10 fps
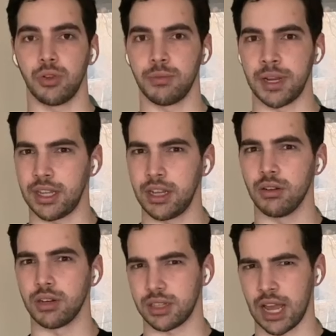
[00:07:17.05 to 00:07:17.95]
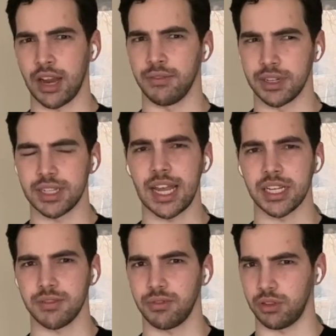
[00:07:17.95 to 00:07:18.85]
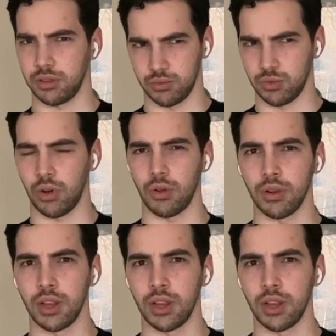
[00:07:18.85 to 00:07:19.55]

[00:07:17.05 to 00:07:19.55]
but here it's kind of a tasteful roll.